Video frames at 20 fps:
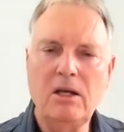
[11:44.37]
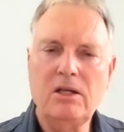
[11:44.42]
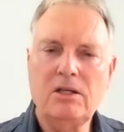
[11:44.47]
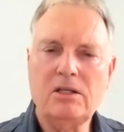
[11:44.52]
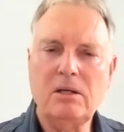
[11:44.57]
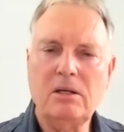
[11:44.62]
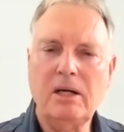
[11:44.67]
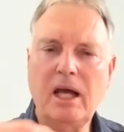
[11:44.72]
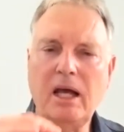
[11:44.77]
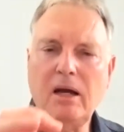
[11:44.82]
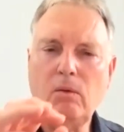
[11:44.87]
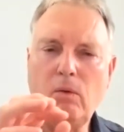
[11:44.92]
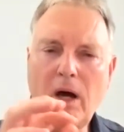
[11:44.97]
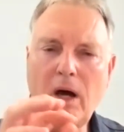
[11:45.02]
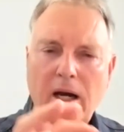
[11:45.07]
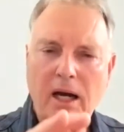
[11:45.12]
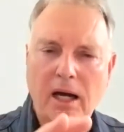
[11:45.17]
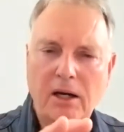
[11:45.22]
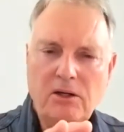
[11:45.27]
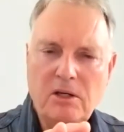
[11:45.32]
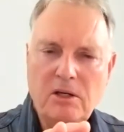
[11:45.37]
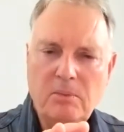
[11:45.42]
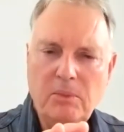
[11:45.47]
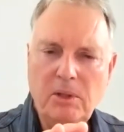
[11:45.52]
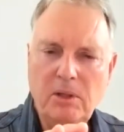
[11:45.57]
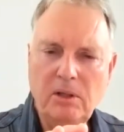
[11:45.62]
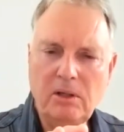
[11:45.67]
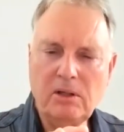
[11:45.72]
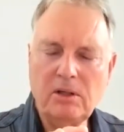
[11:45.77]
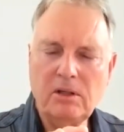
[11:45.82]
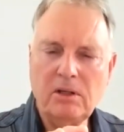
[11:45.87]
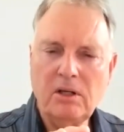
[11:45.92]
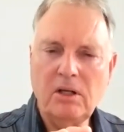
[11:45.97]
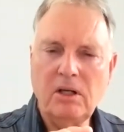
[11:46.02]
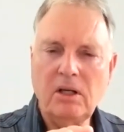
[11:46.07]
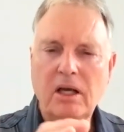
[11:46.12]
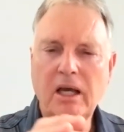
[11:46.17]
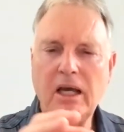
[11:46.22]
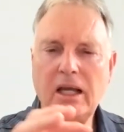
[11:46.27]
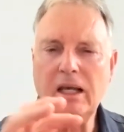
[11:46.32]
So it had one attribute
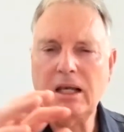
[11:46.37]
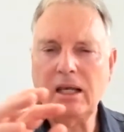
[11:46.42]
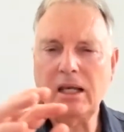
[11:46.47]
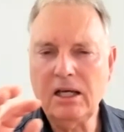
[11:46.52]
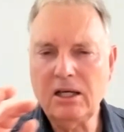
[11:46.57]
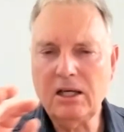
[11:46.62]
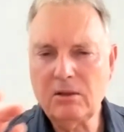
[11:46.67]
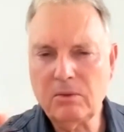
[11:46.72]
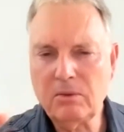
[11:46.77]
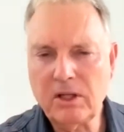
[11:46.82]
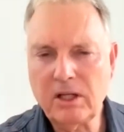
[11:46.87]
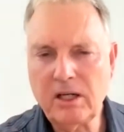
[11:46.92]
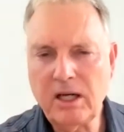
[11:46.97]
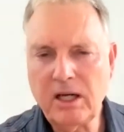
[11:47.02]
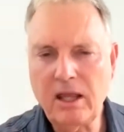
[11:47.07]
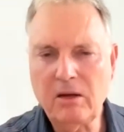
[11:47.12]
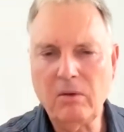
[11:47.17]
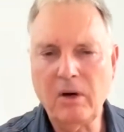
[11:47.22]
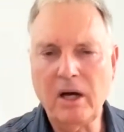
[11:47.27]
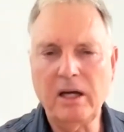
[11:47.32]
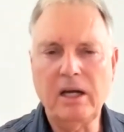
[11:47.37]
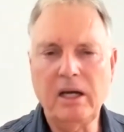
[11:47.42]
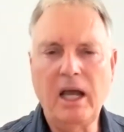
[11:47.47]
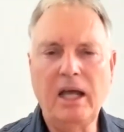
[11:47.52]
linked with another one,